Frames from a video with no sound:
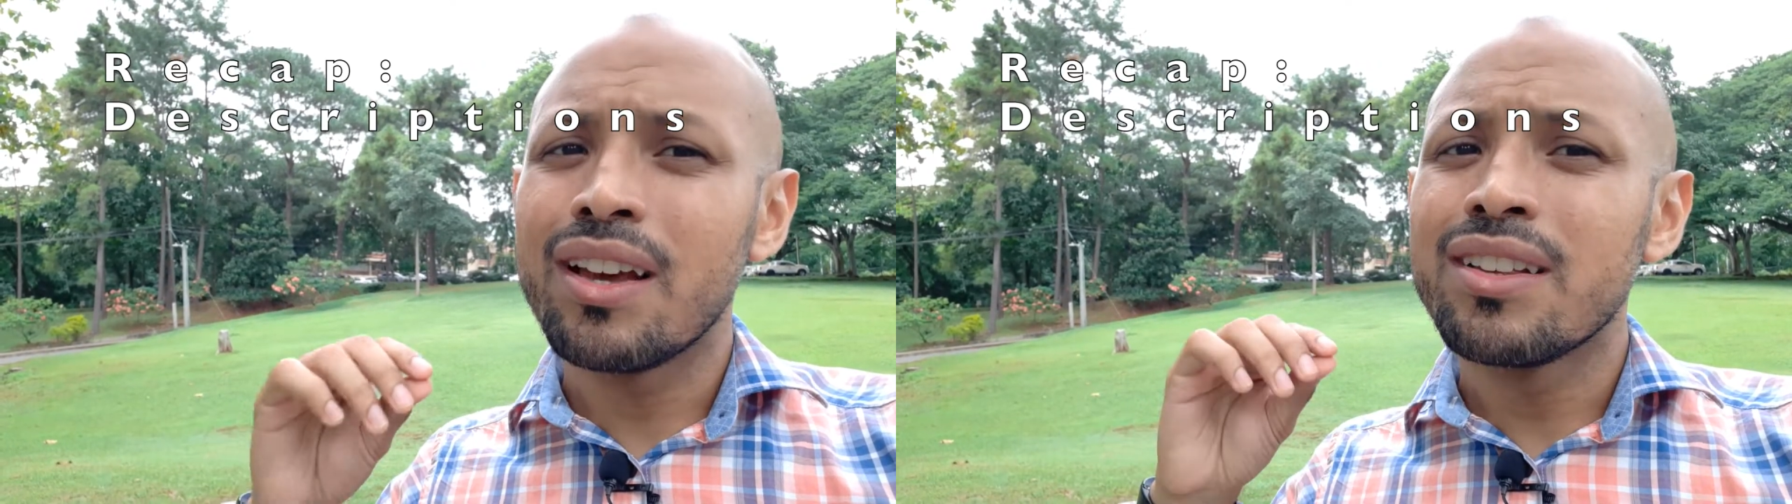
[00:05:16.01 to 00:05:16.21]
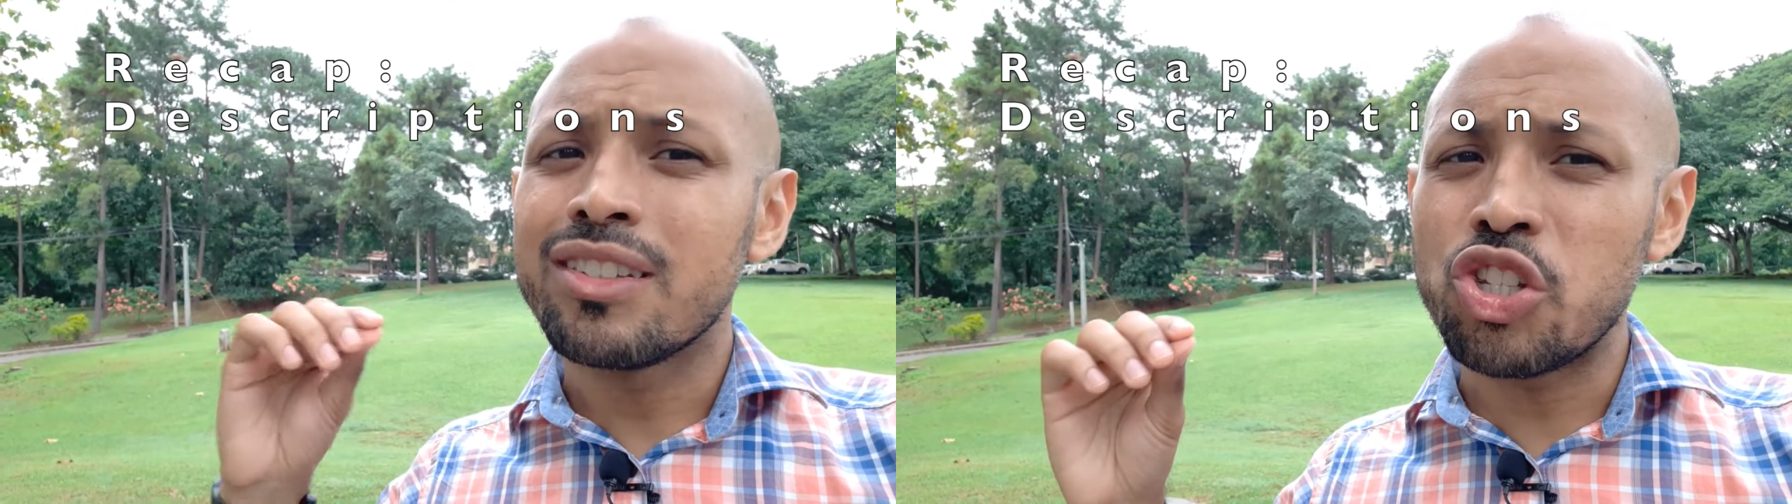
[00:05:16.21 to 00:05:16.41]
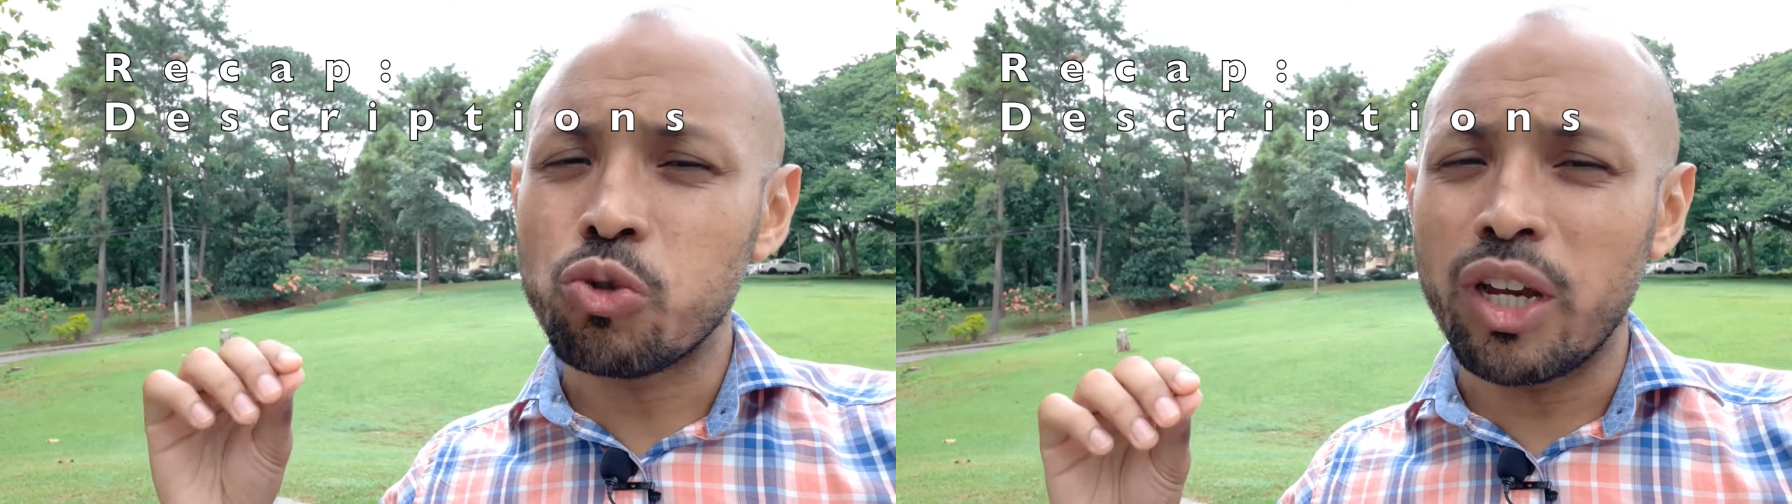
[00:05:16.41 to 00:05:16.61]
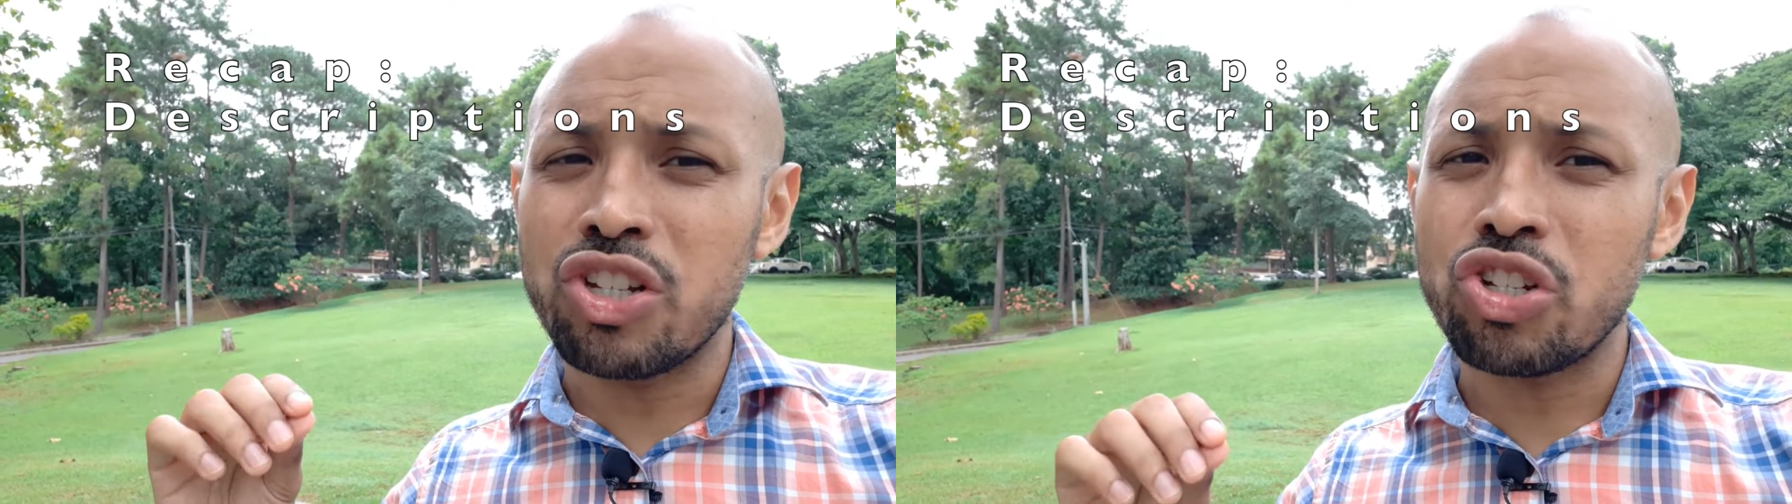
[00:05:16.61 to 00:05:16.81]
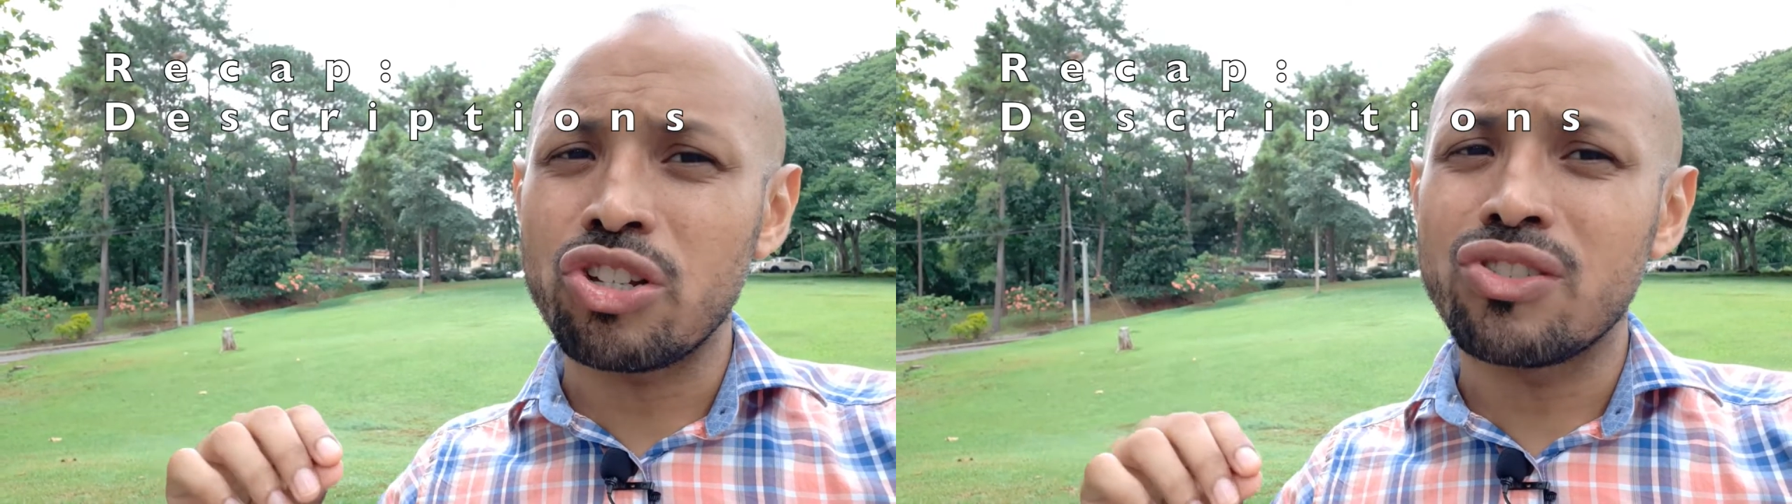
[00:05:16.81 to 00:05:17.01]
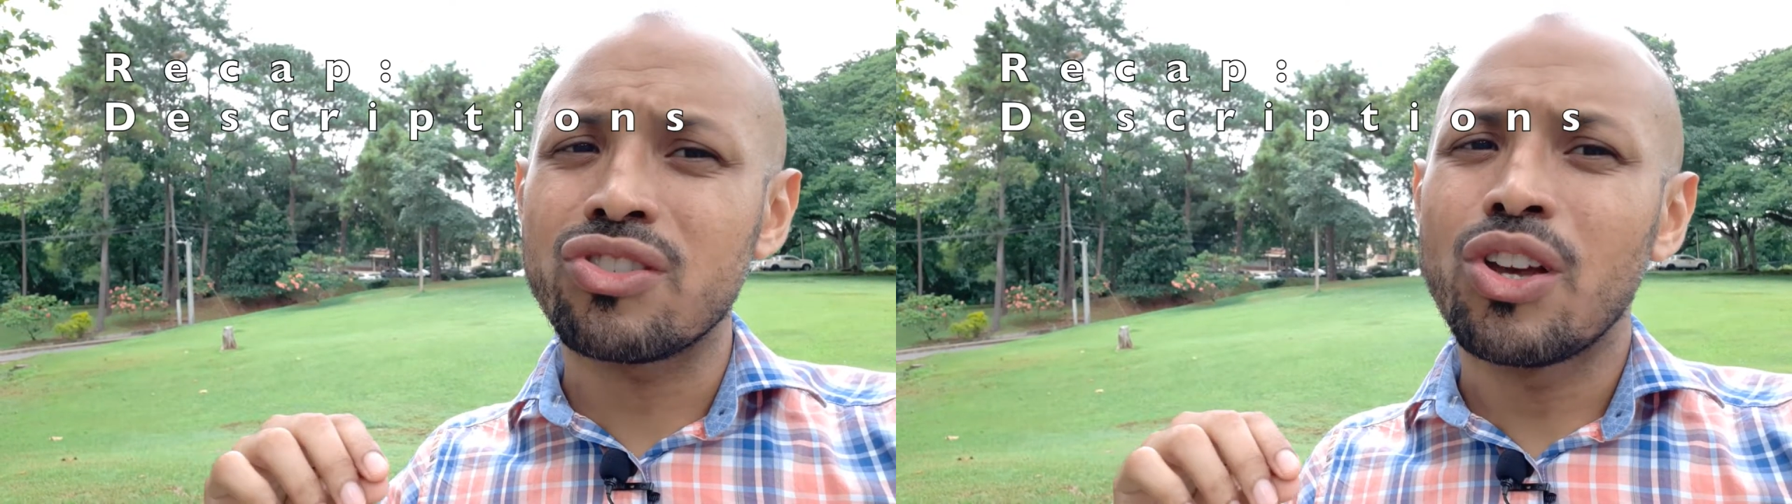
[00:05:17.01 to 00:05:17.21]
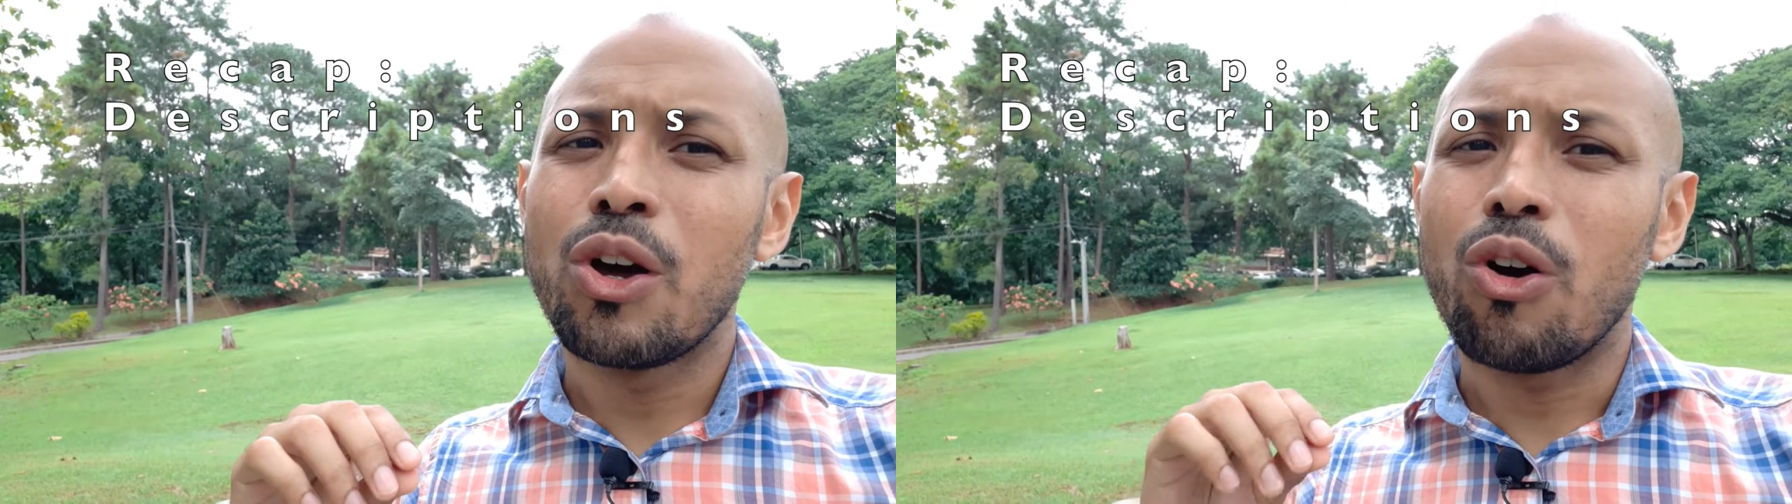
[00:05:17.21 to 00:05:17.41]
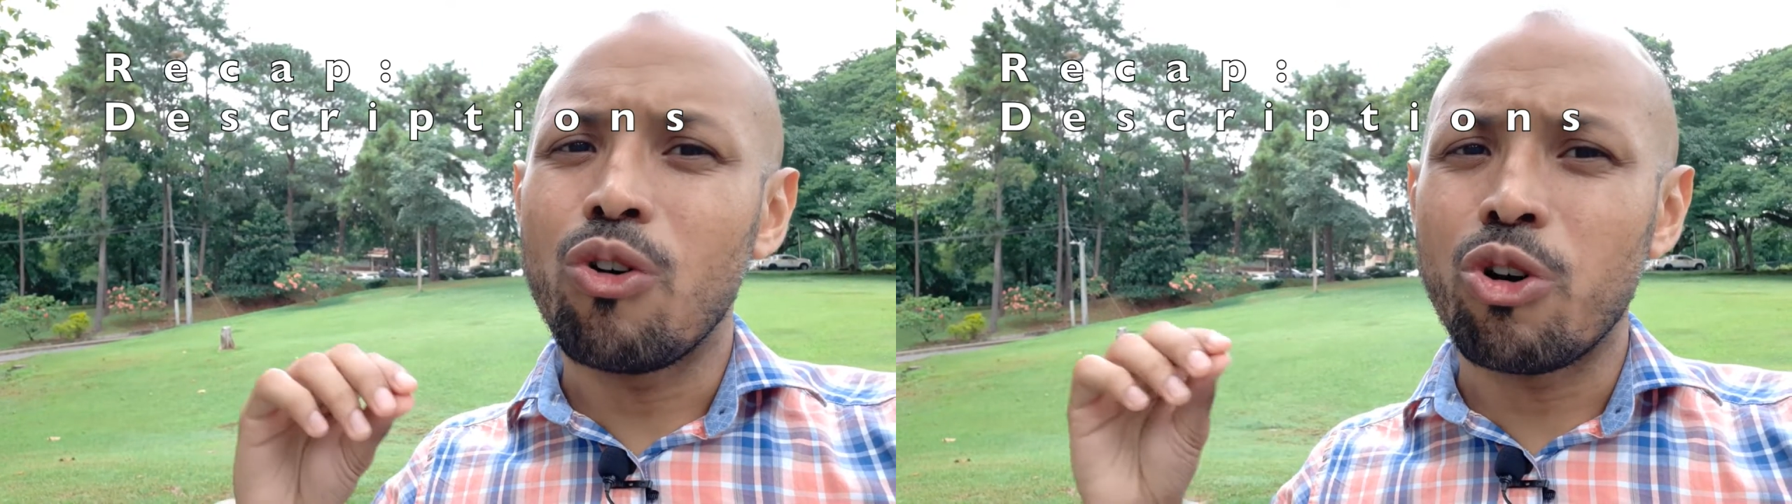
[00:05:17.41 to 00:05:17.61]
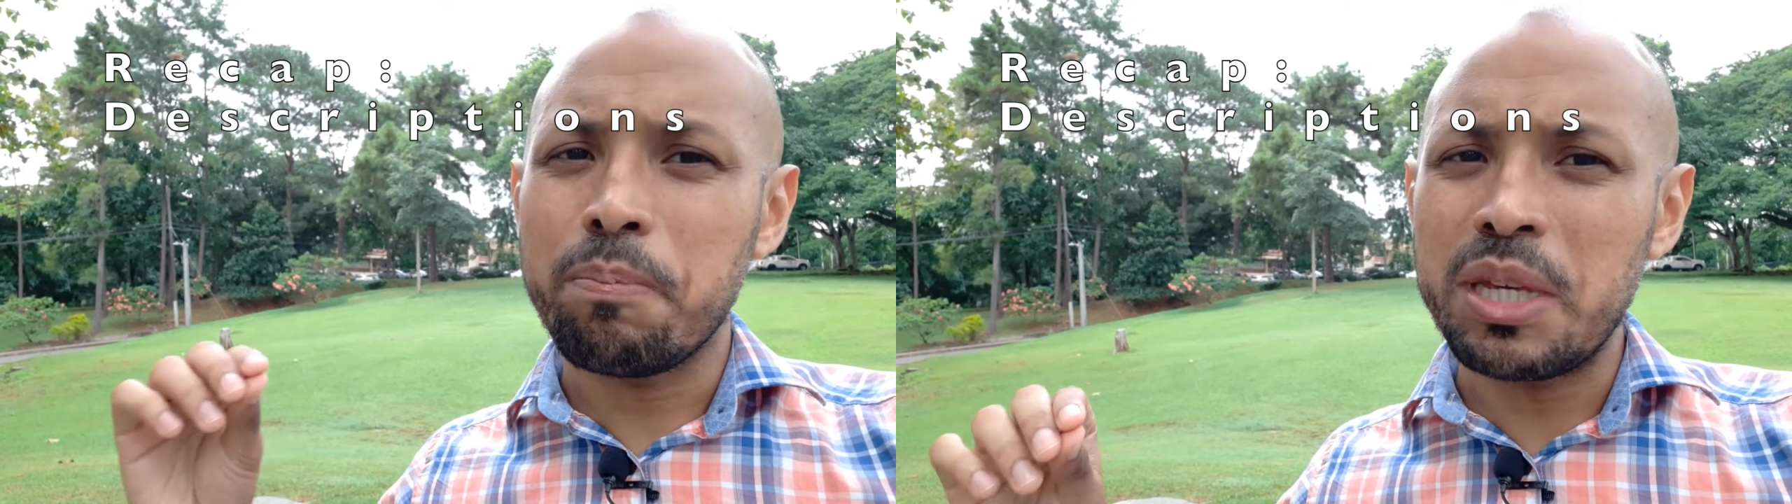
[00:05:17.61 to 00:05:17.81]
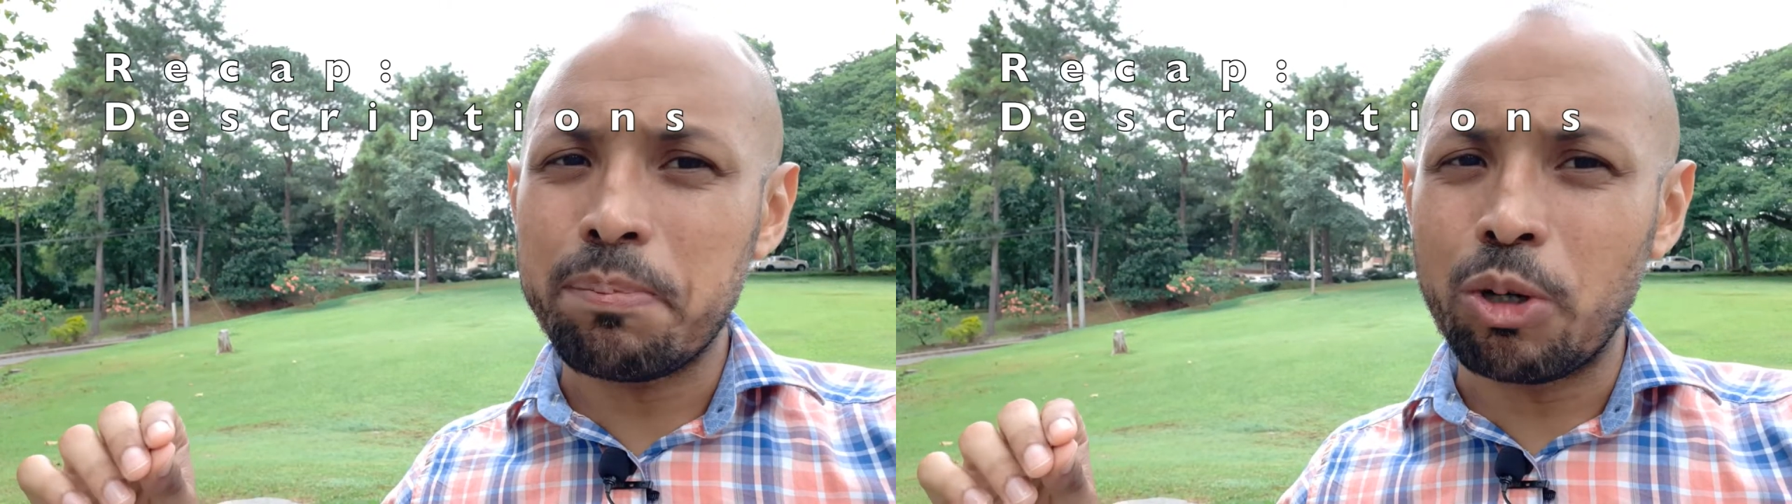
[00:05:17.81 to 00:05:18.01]
situations, or
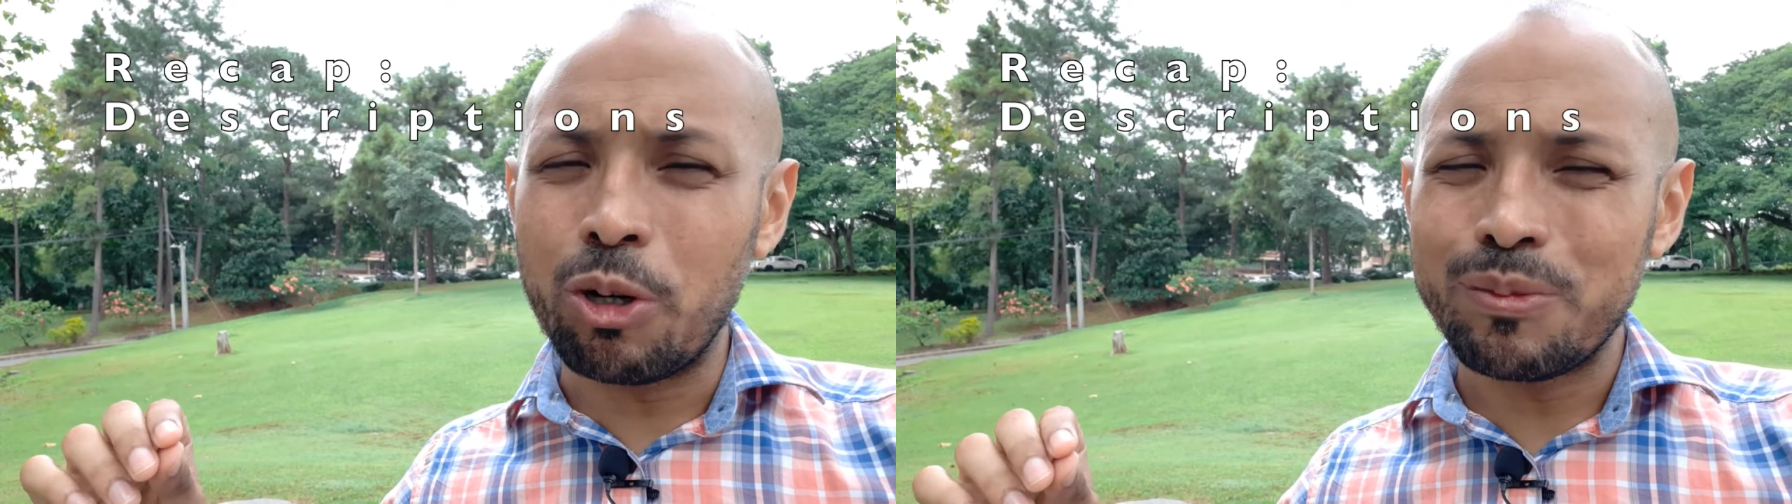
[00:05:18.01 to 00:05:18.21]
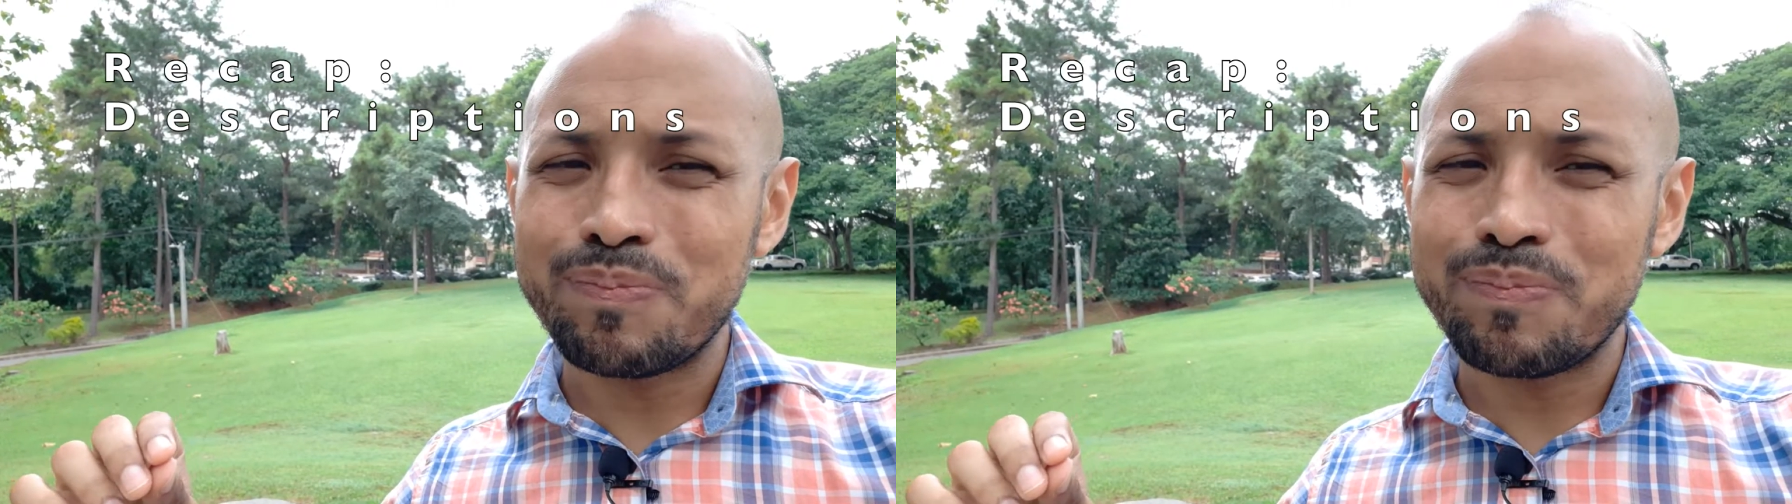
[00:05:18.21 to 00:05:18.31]
people.